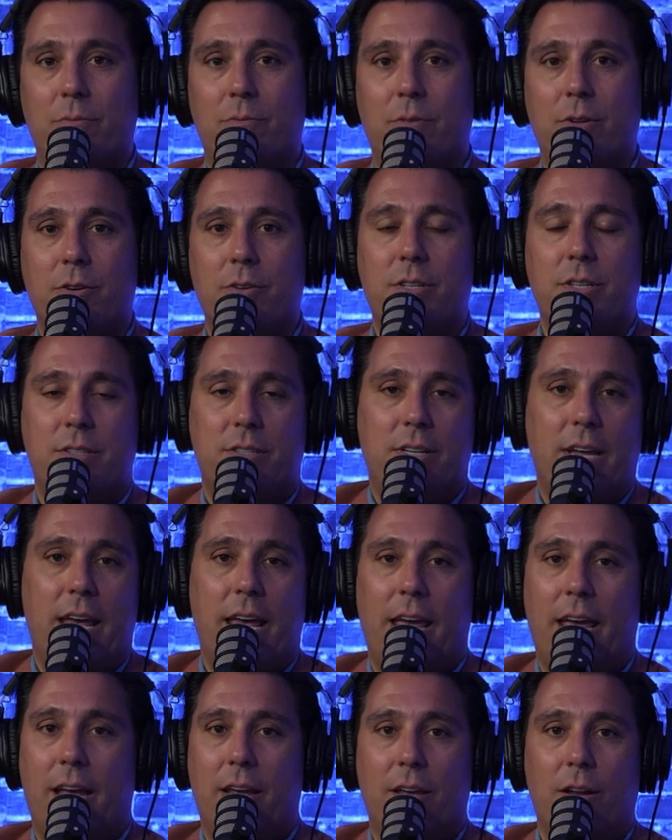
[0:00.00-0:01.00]
They're just
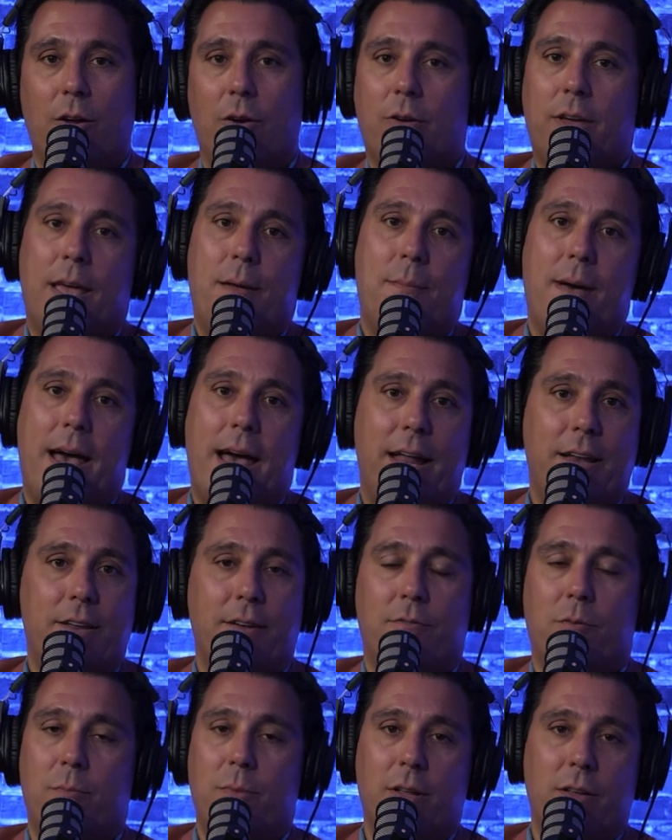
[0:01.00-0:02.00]
saying, you know, okay, Matt, you
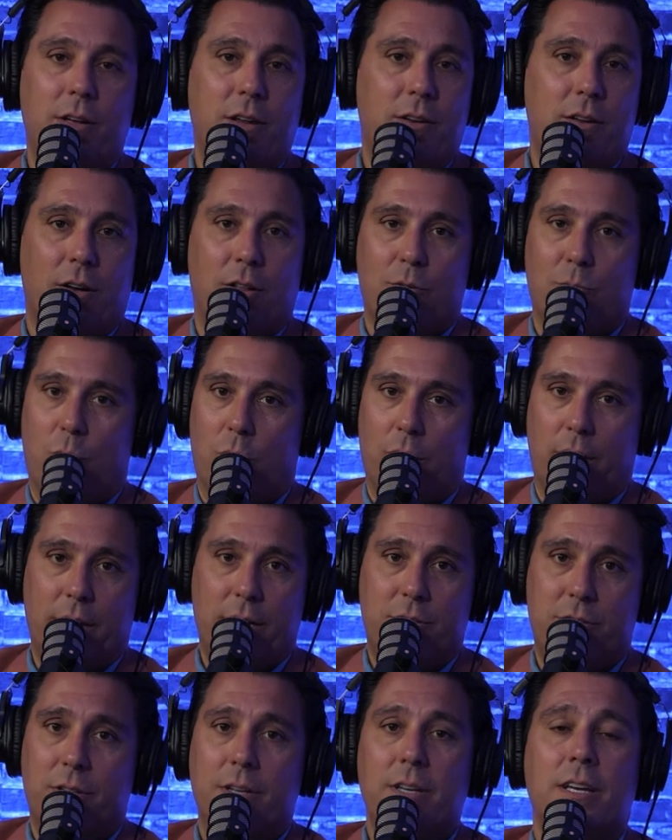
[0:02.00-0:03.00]
have a million dollar
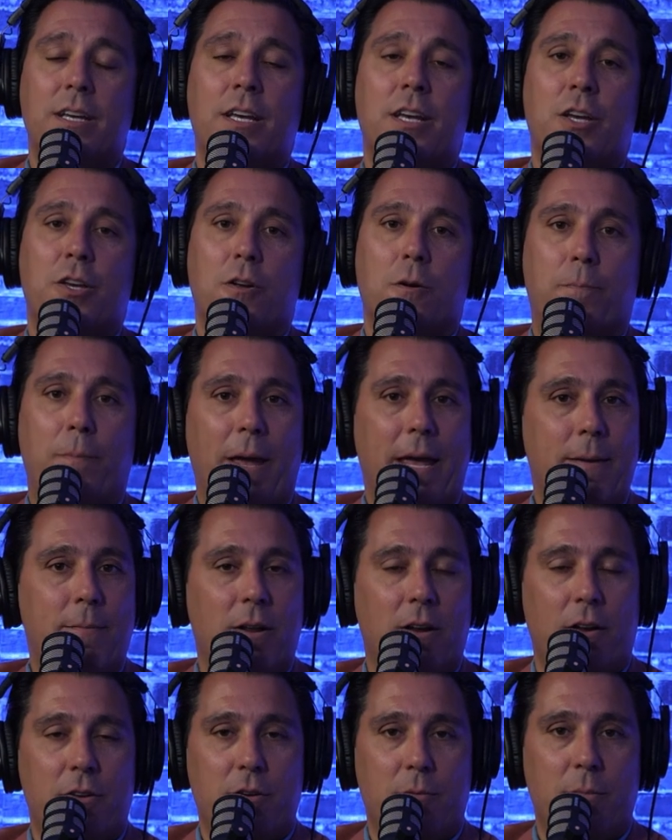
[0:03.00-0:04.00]
mortgage. Your
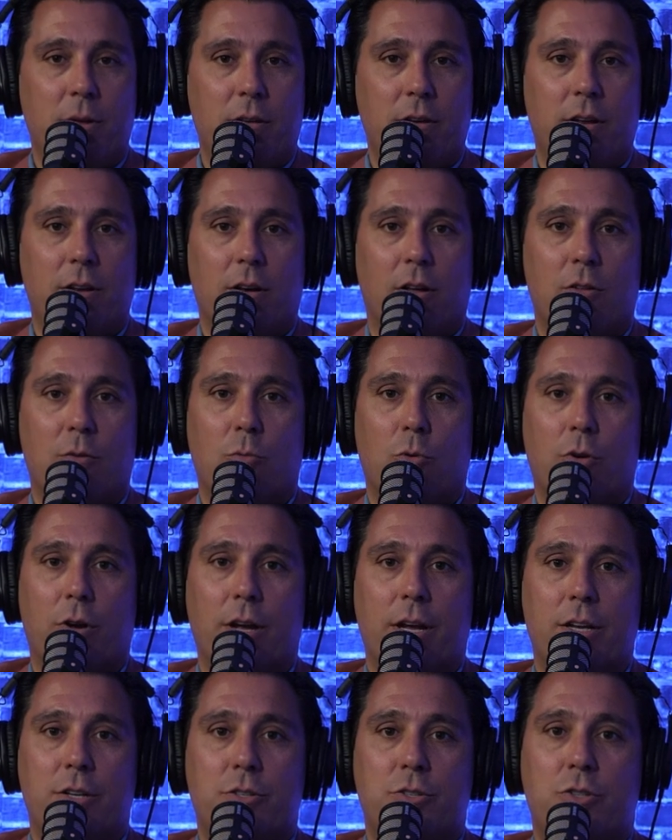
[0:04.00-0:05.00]
payment on your million dollar
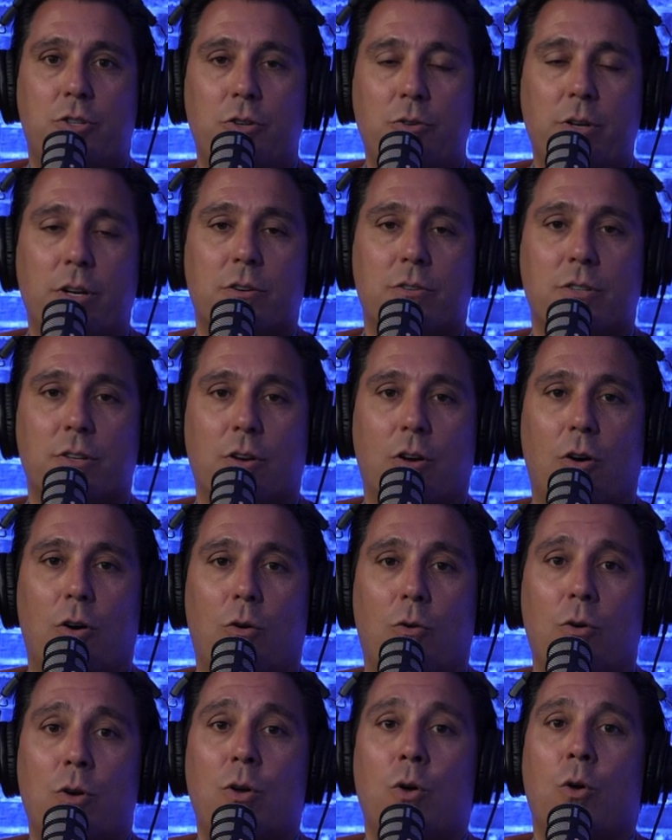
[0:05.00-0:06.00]
mortgage two years
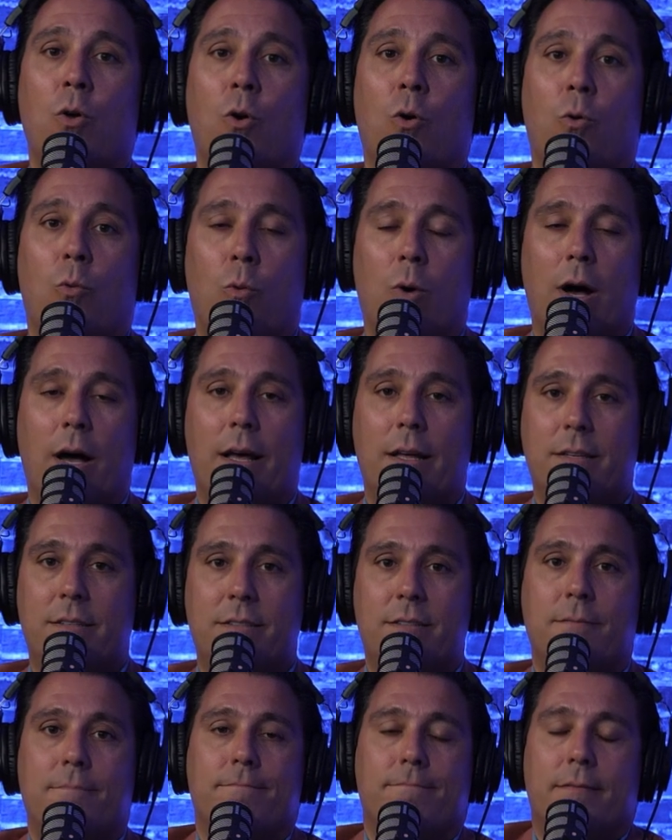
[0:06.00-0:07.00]
ago
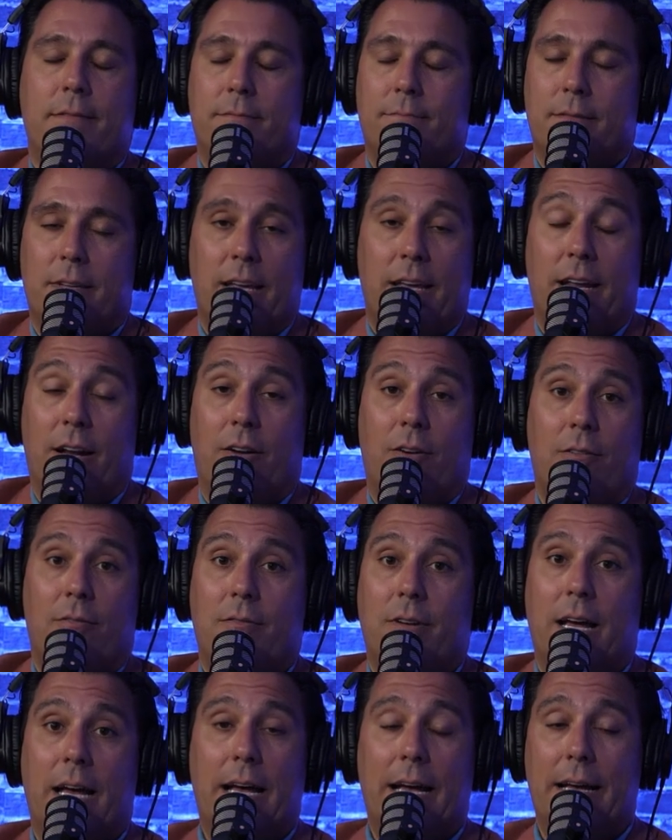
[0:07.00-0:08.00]
was, you know,
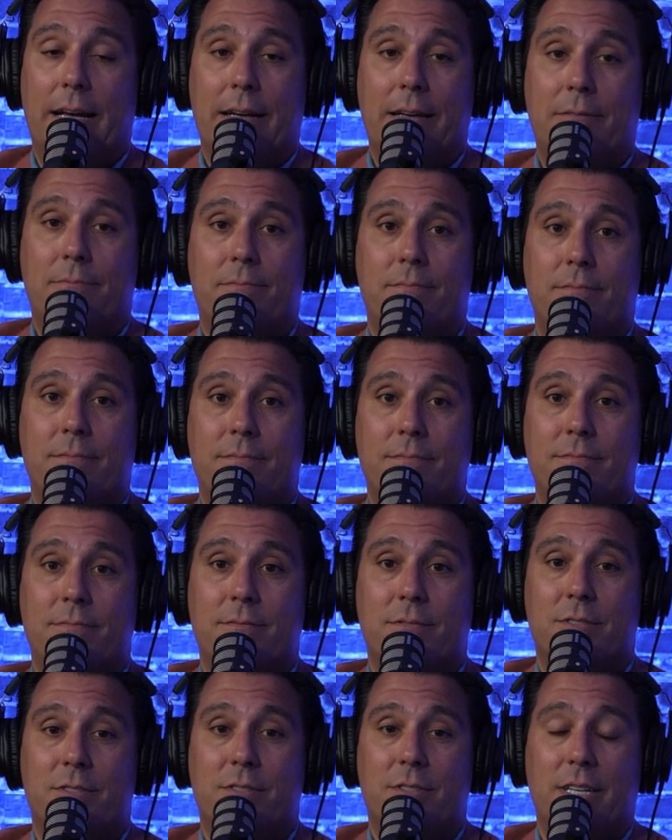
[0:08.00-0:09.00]
uh,
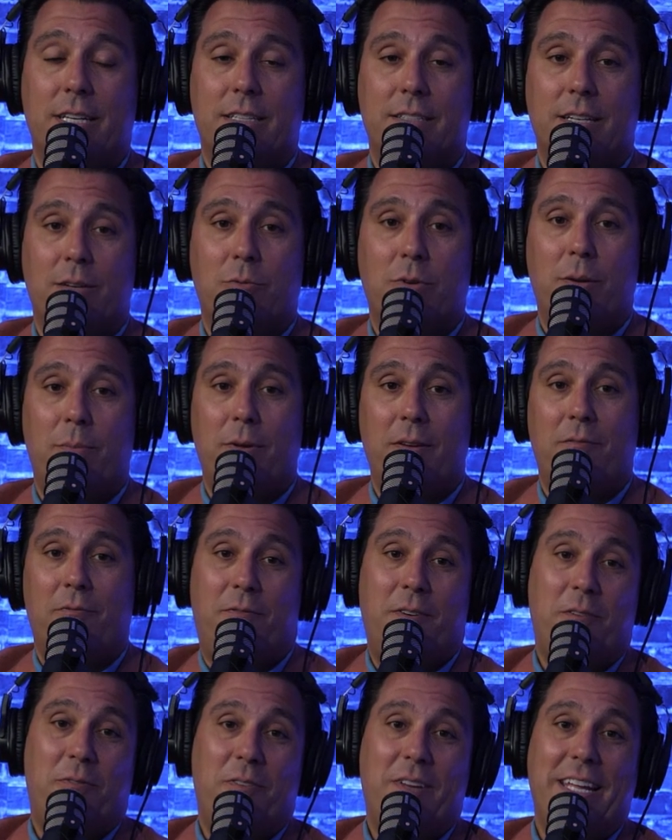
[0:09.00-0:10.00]
geez, it would have been
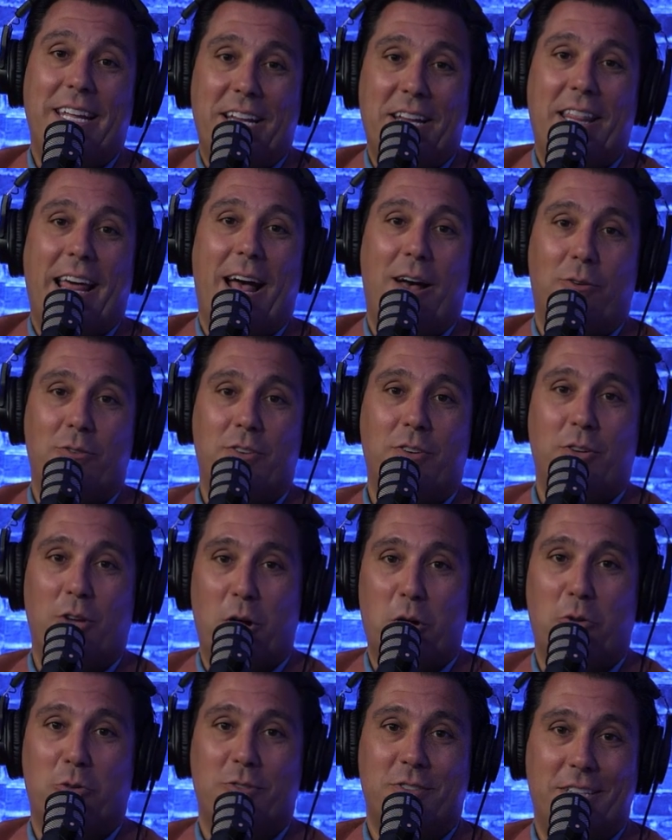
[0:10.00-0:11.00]

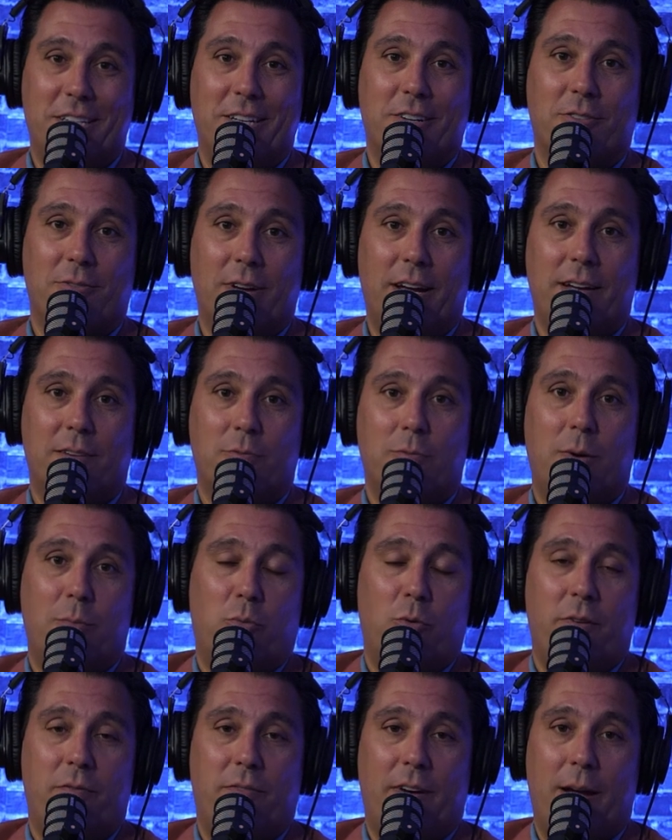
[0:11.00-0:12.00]
$15,000 a year, right?
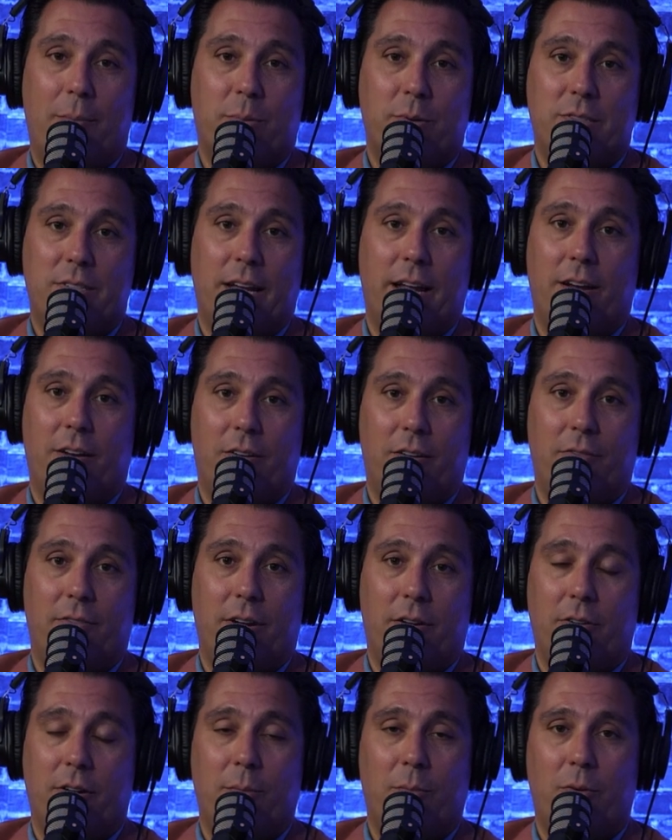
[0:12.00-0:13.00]
1.5% on yeah. a
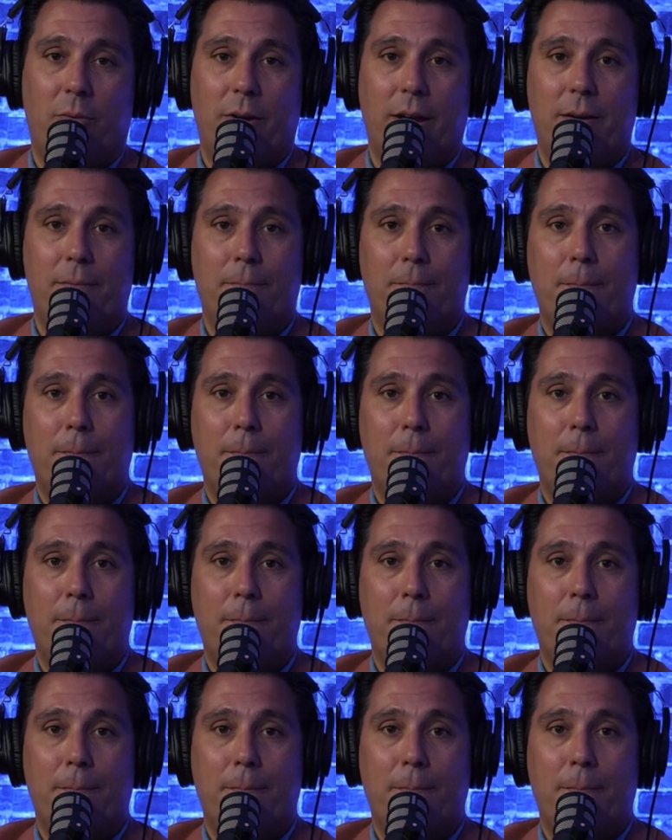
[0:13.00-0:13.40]
variable rate.